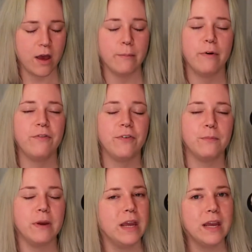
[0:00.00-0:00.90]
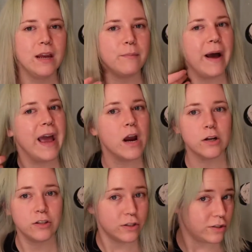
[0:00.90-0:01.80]
but for me, my hair
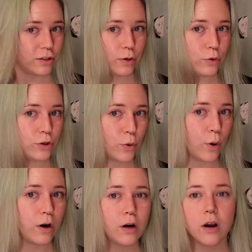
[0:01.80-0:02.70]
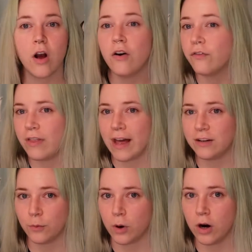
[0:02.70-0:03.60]
is just too short for that
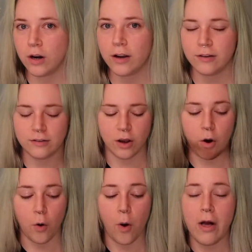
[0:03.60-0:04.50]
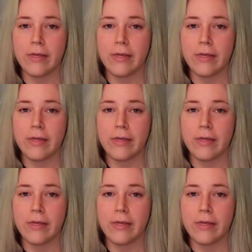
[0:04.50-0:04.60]
to work. So